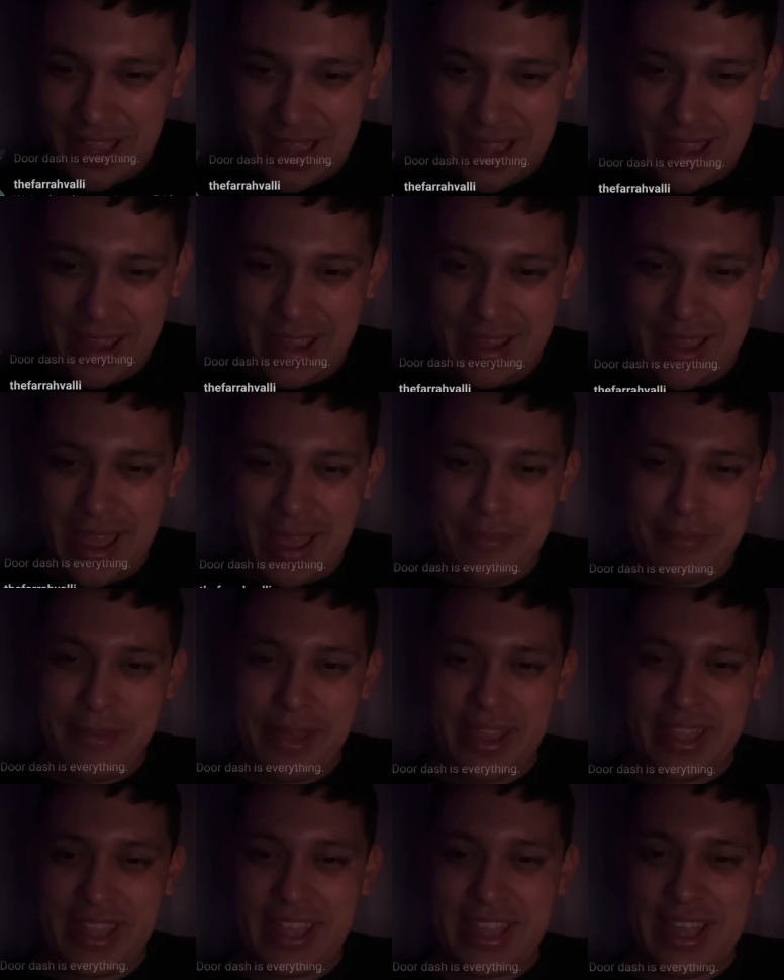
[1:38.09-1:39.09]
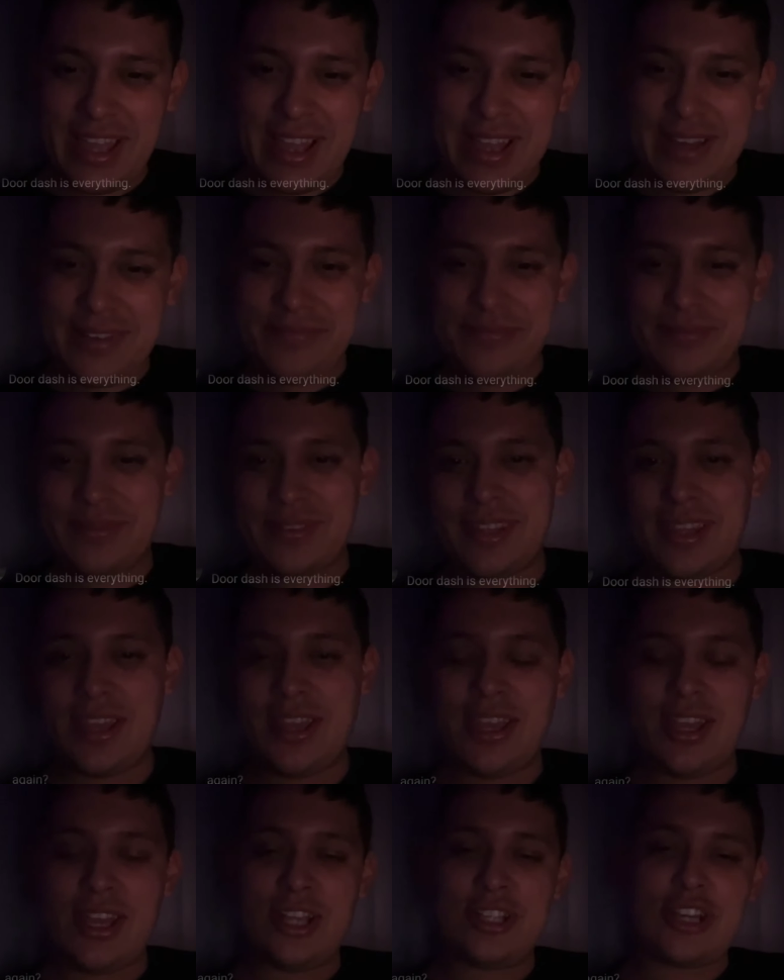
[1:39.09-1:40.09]
Hi, Mejia.
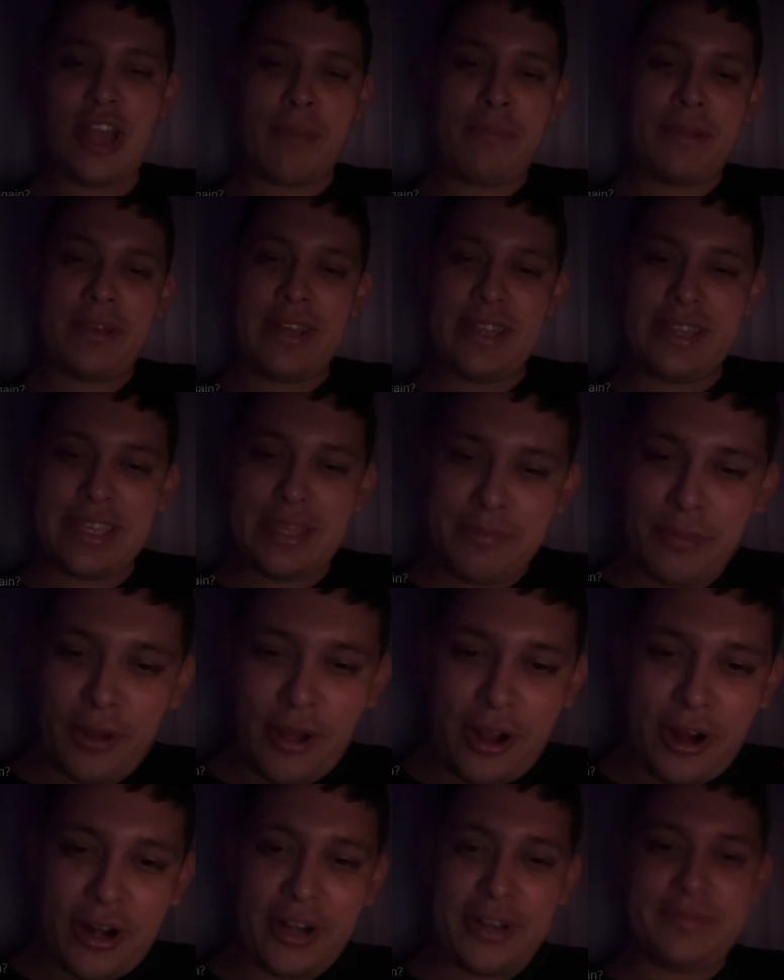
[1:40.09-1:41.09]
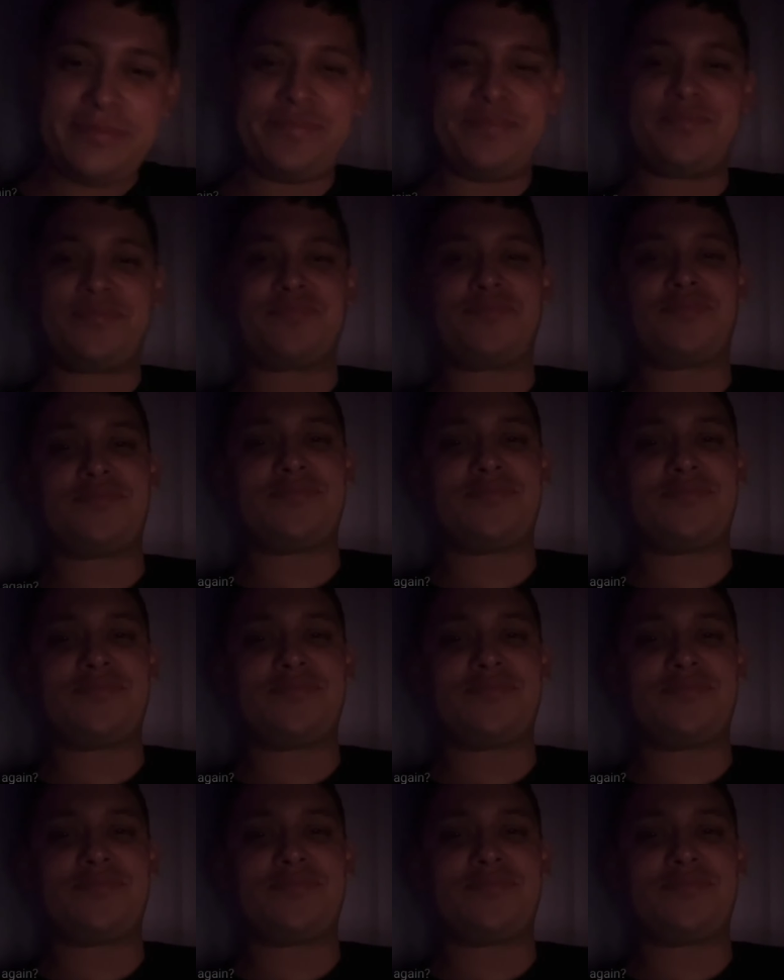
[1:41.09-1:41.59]
Drop a Nikki bar.